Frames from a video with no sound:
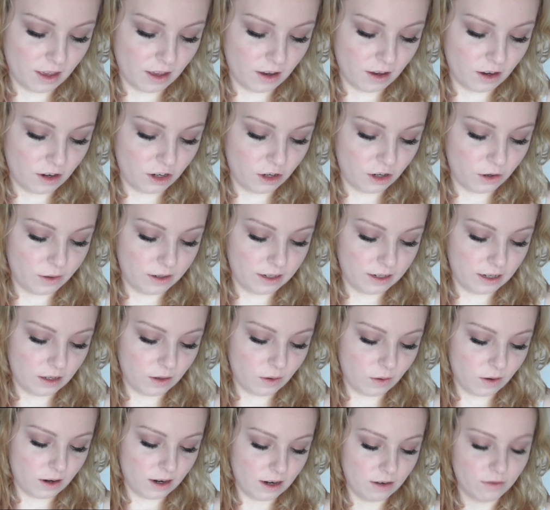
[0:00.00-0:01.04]
Because she always has
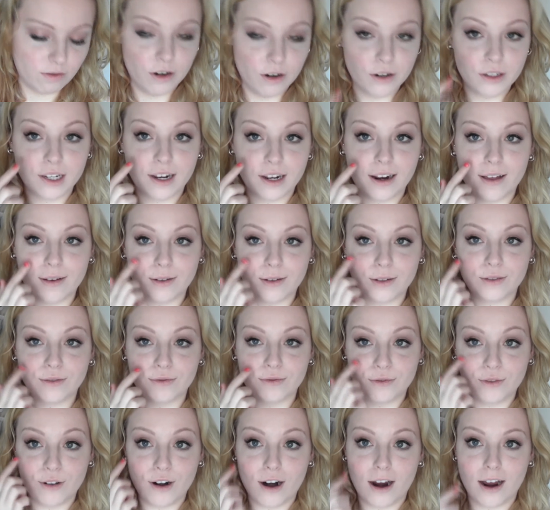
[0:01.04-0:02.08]
quite a rosy glow
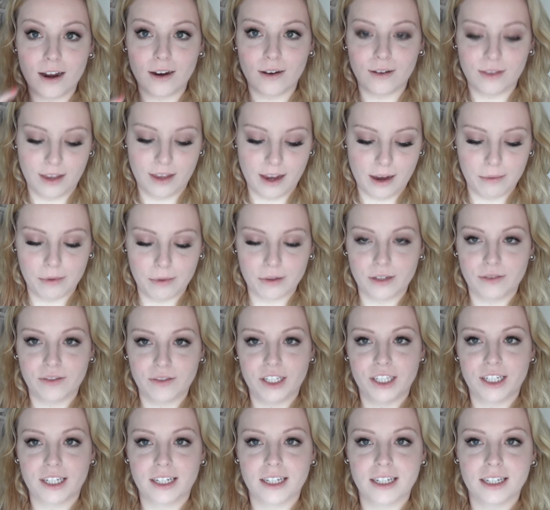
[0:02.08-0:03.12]
right on the apples of
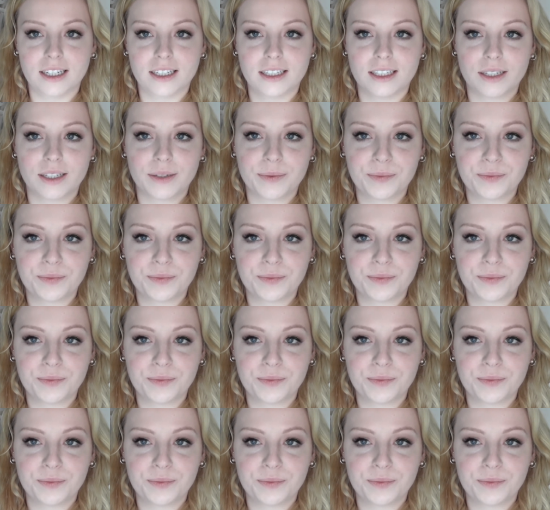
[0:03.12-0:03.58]
her cheeks.